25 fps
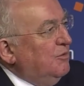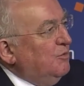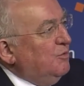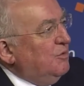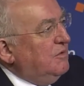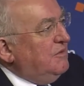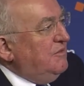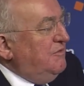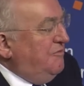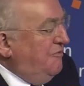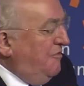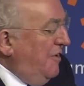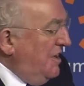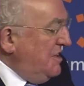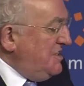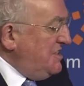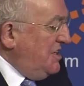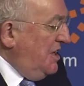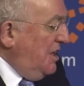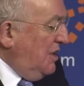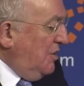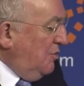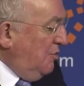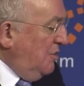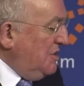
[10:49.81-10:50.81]
was a
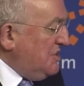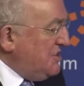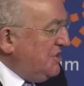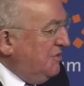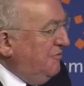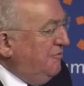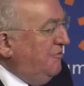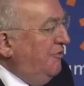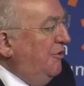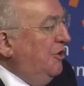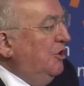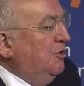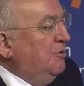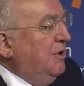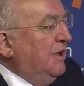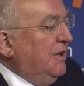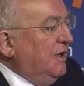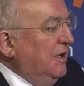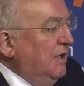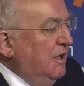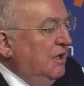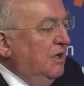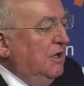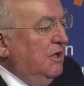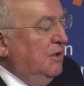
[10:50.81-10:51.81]
fascinating question
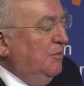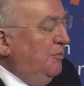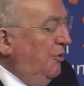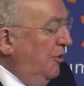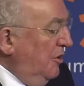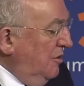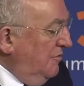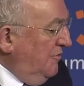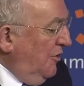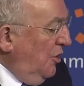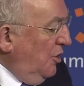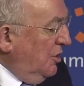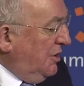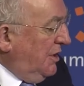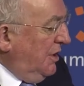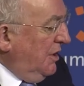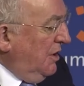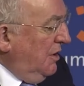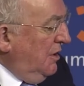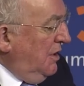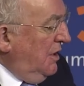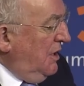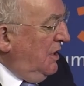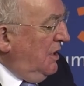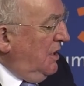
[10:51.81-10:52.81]
following Paul
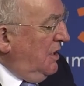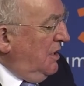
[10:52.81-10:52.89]
Volcker.